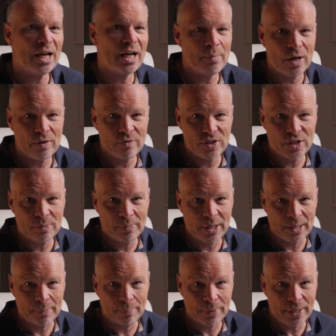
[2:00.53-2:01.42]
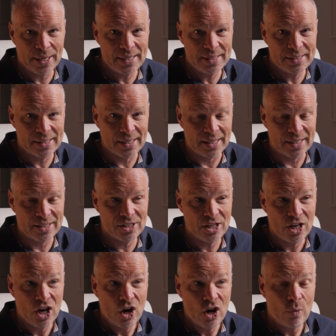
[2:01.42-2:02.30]
come over to Bing
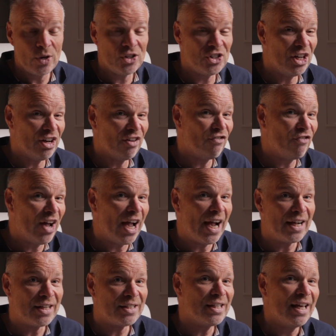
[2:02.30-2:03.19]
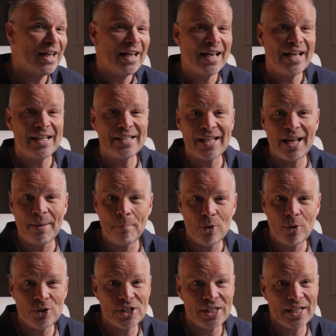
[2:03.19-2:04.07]
Places, which in effect is then
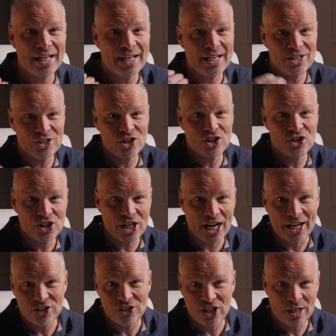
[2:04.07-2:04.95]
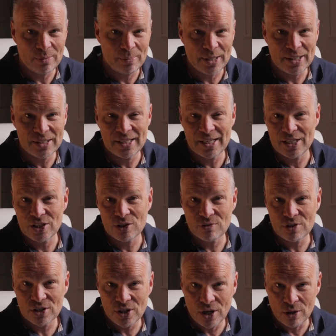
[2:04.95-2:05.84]
putting it into
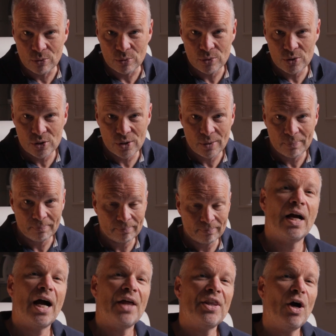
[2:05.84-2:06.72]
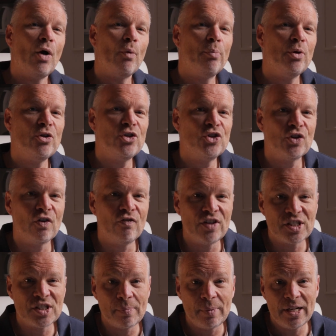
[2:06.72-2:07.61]
ChatGPT's results. And that will boost your
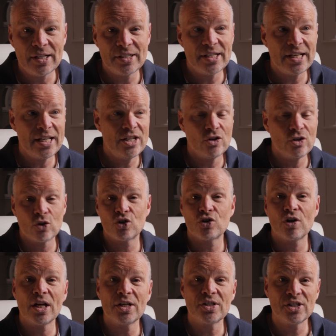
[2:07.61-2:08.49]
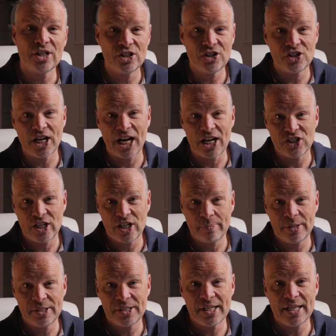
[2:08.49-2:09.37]
visibility, your trust in
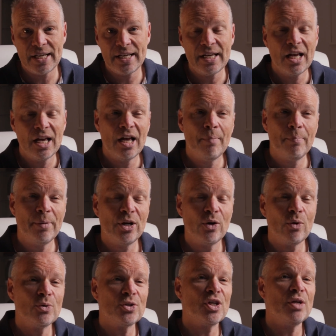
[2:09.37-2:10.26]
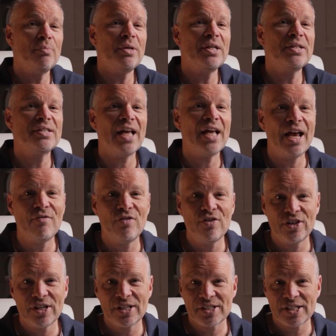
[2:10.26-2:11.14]
ChatGPT, but it also means that
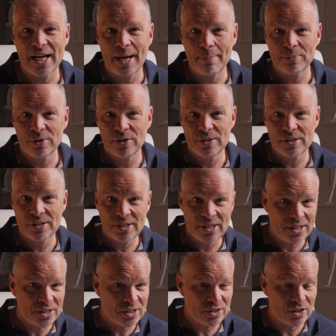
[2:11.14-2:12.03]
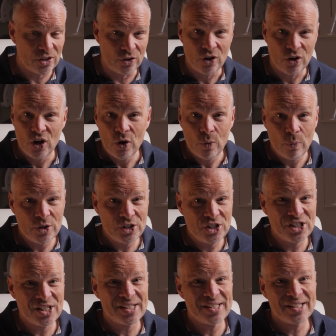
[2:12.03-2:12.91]
everything's kept consistent,
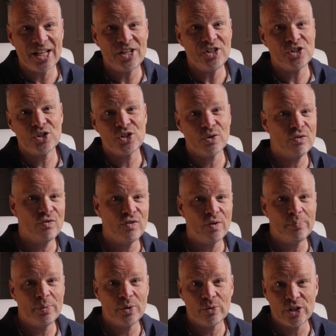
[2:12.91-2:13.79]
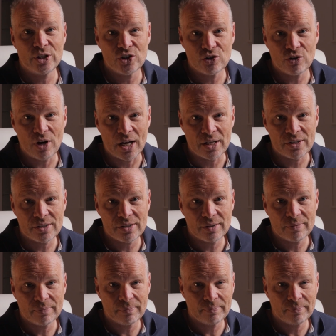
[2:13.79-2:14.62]
which is essential for building trust.